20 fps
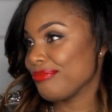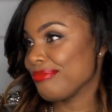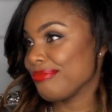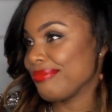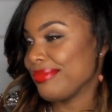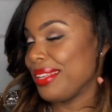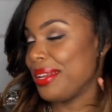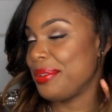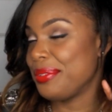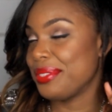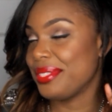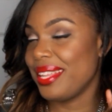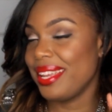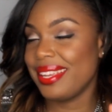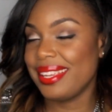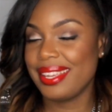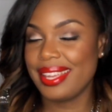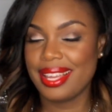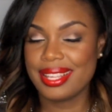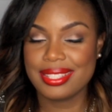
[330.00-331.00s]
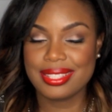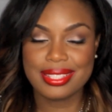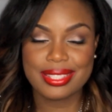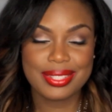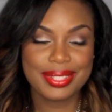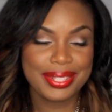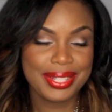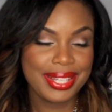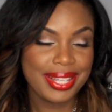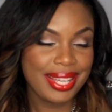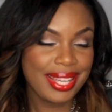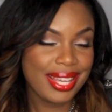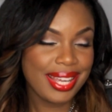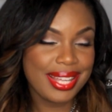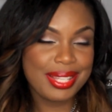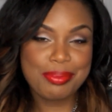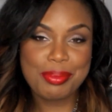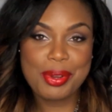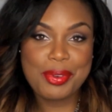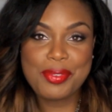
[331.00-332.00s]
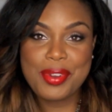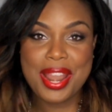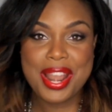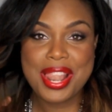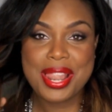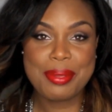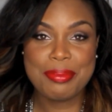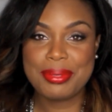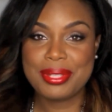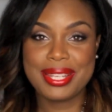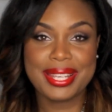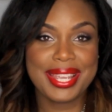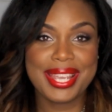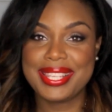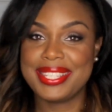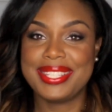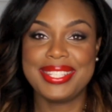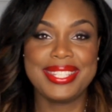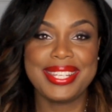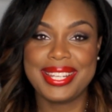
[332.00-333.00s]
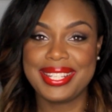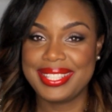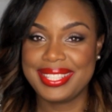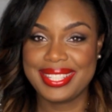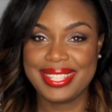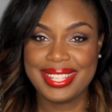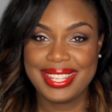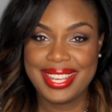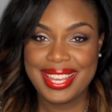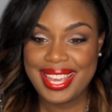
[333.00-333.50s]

I was like, yes. It's my red lipstick, isn't it?